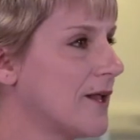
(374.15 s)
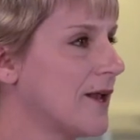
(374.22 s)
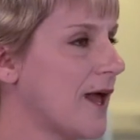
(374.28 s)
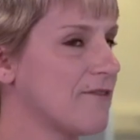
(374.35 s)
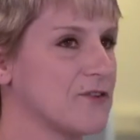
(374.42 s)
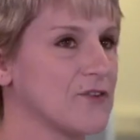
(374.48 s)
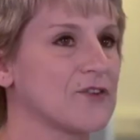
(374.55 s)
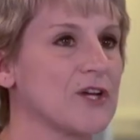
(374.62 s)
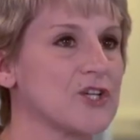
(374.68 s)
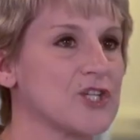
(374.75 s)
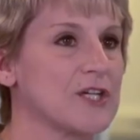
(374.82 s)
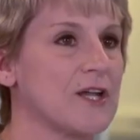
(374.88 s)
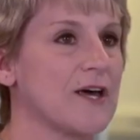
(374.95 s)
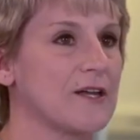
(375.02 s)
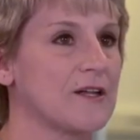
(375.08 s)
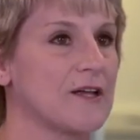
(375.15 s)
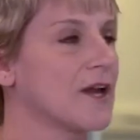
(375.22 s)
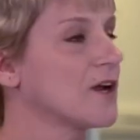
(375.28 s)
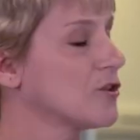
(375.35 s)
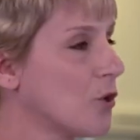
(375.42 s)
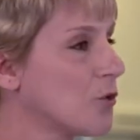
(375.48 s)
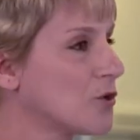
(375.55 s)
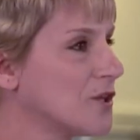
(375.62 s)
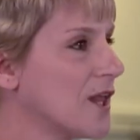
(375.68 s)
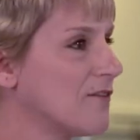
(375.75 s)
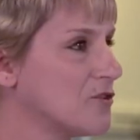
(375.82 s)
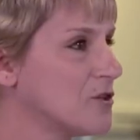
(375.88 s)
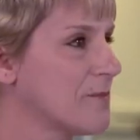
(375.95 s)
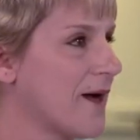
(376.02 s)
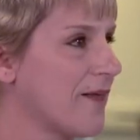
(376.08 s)
and have discussion on a, on a, local
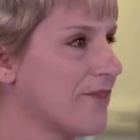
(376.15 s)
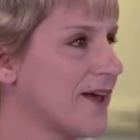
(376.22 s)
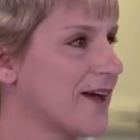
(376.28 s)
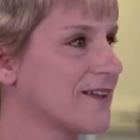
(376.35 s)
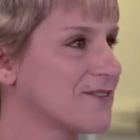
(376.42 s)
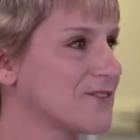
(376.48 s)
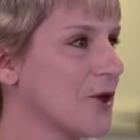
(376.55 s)
level about that.